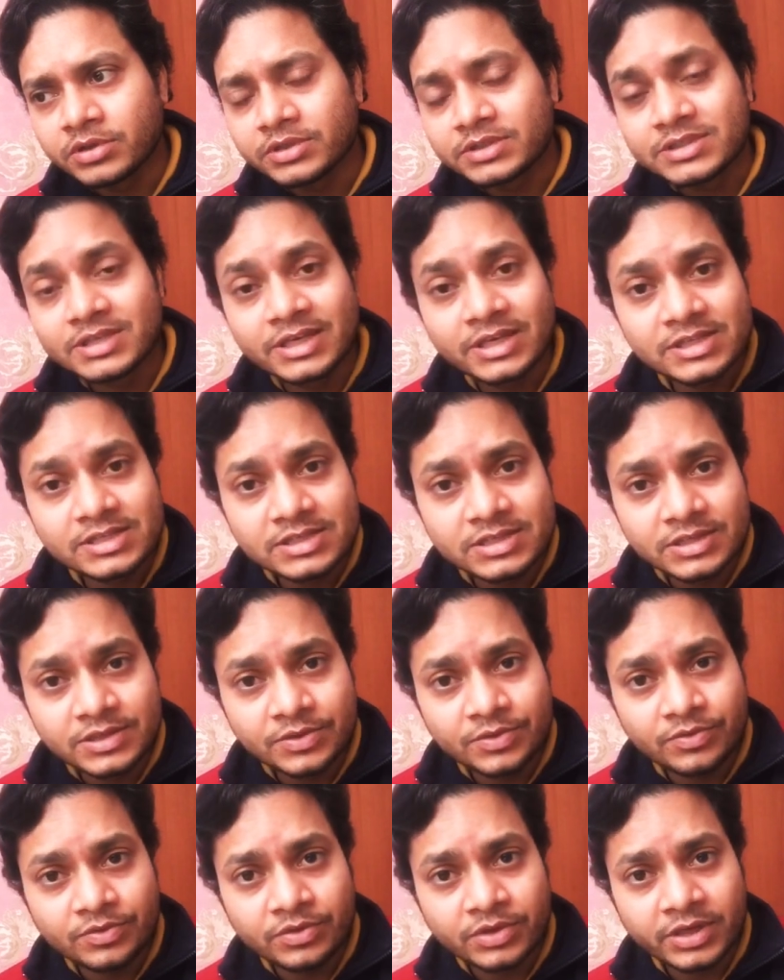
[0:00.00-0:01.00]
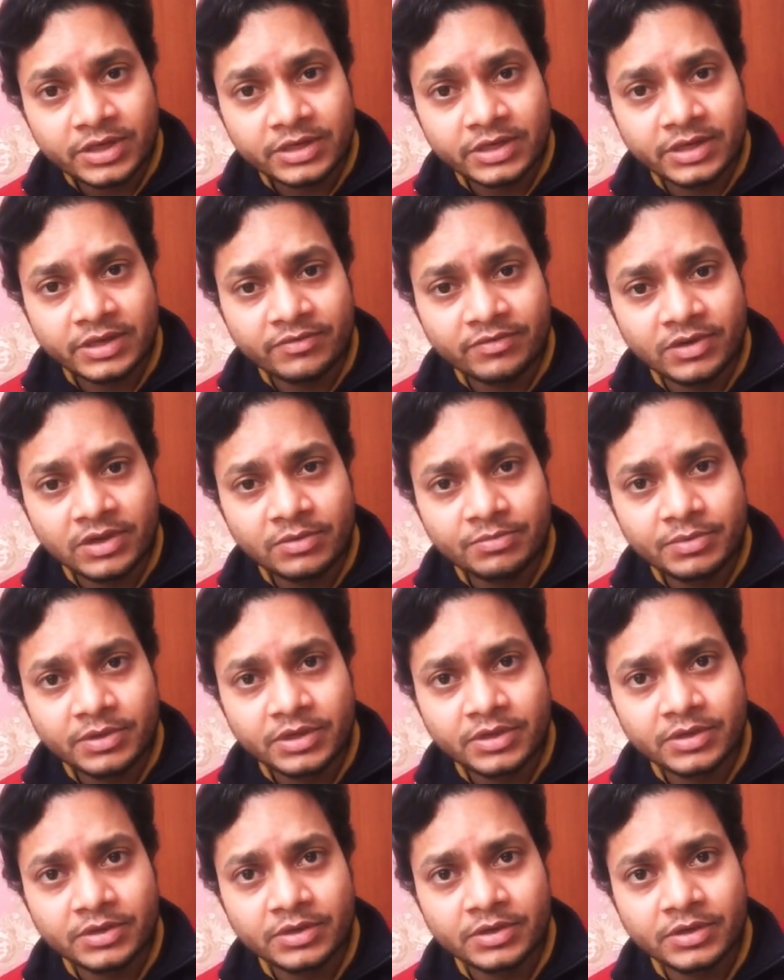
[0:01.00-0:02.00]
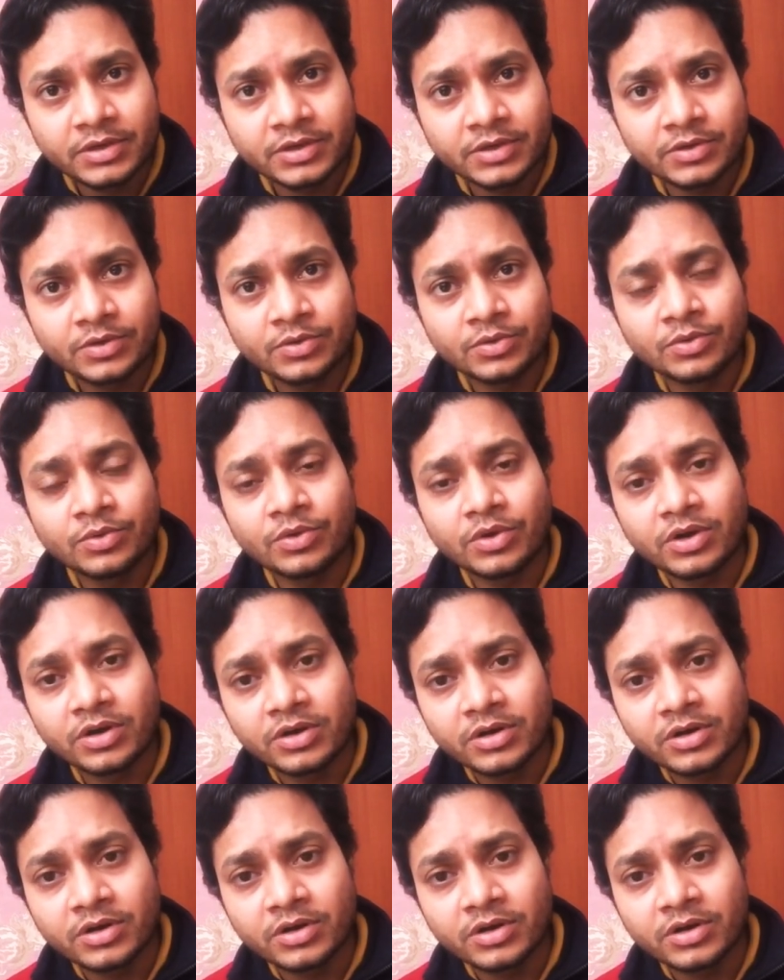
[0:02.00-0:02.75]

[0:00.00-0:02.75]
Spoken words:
skills you can develop to